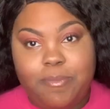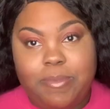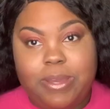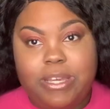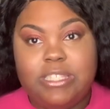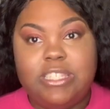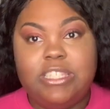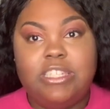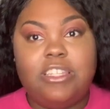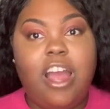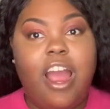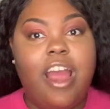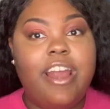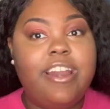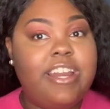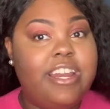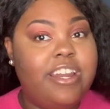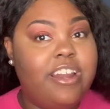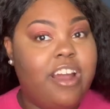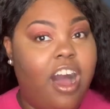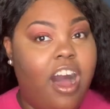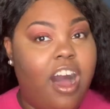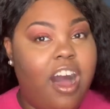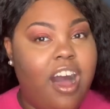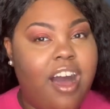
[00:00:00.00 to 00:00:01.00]
I mean,
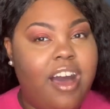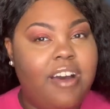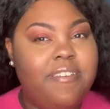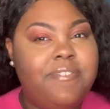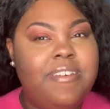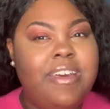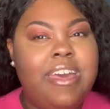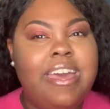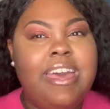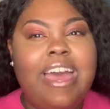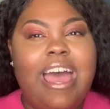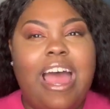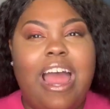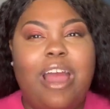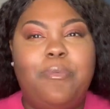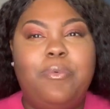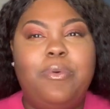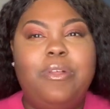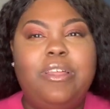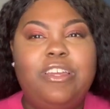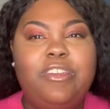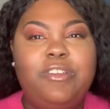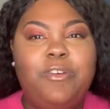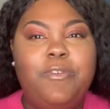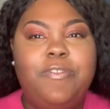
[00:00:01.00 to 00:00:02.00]
starting off, I
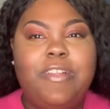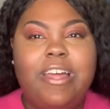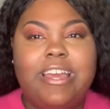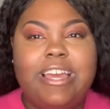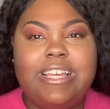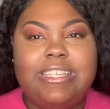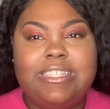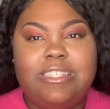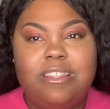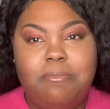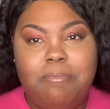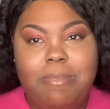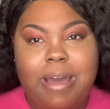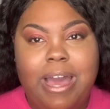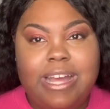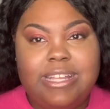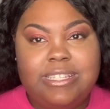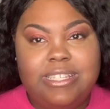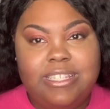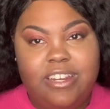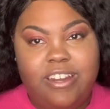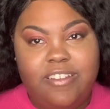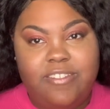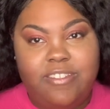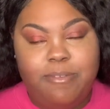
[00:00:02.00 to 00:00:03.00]
really do feel like it's the
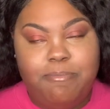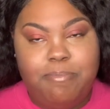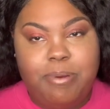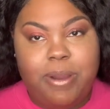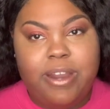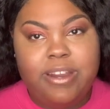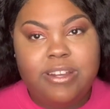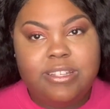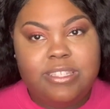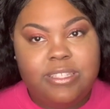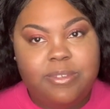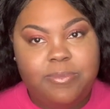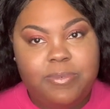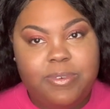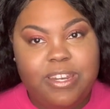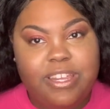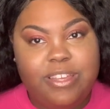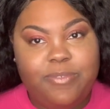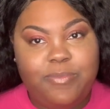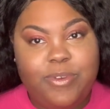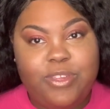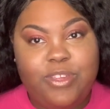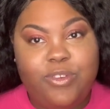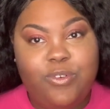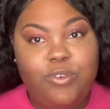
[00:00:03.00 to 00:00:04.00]
mindset of the person
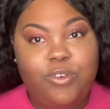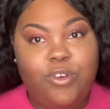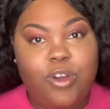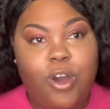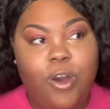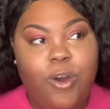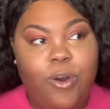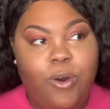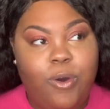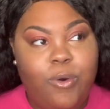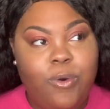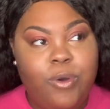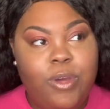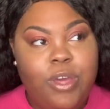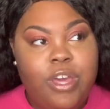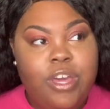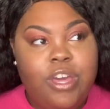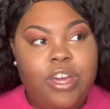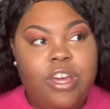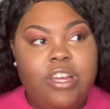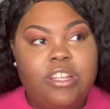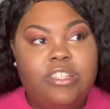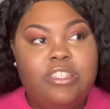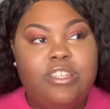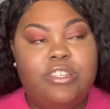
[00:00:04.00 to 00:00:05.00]
when you go
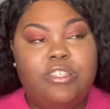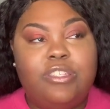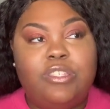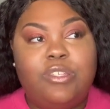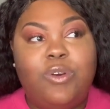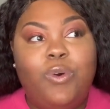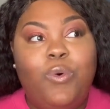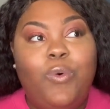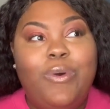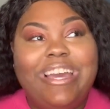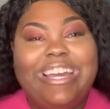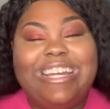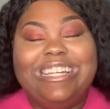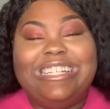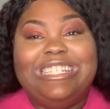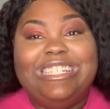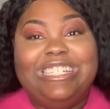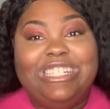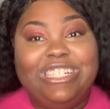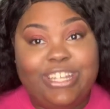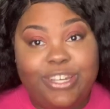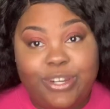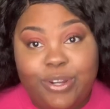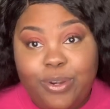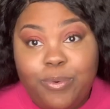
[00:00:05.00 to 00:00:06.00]
to school in
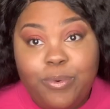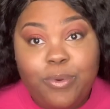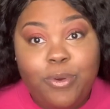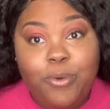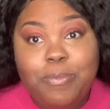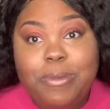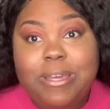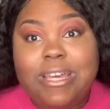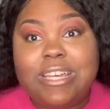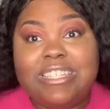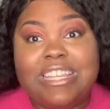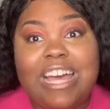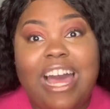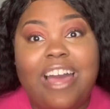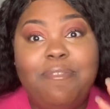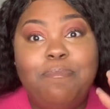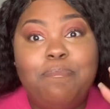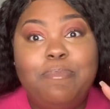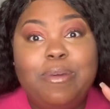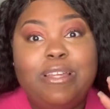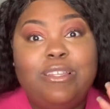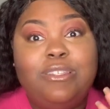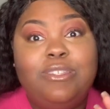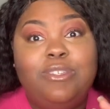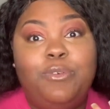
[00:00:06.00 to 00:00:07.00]
general, because I've
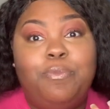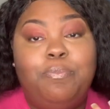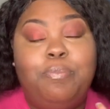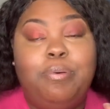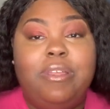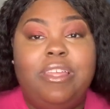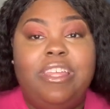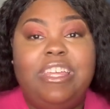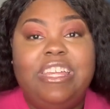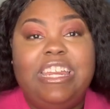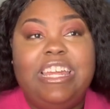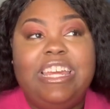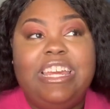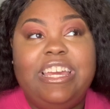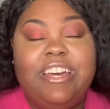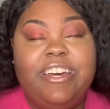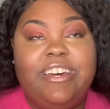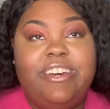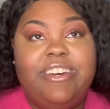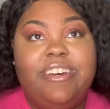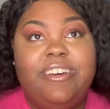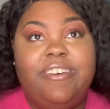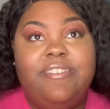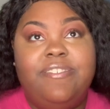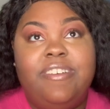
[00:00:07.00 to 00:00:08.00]
been to plenty
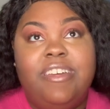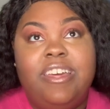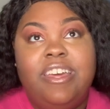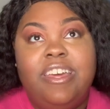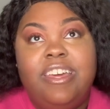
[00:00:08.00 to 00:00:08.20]
of